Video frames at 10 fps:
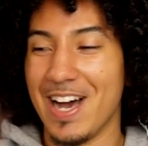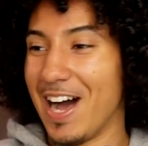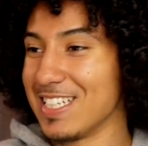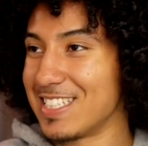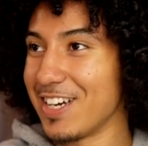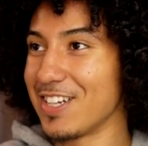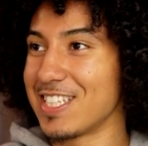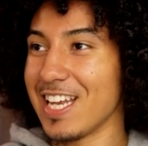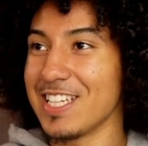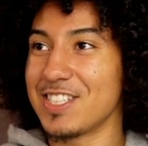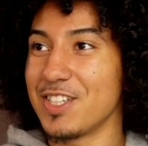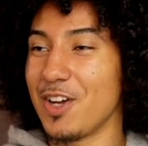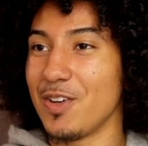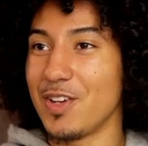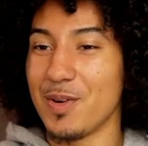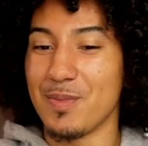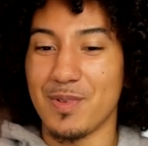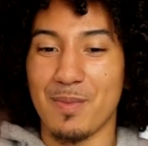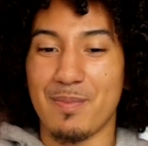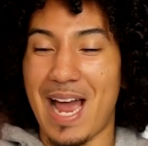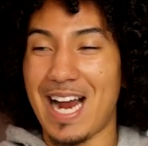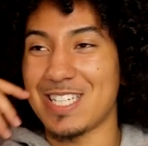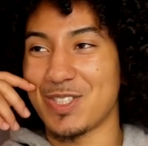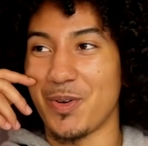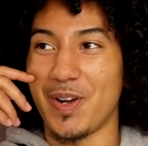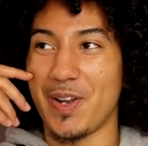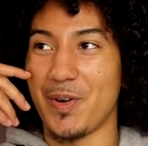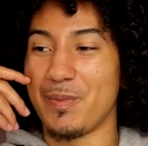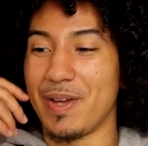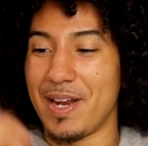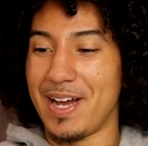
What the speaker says: Sarah, tell us, your backstory a little bit.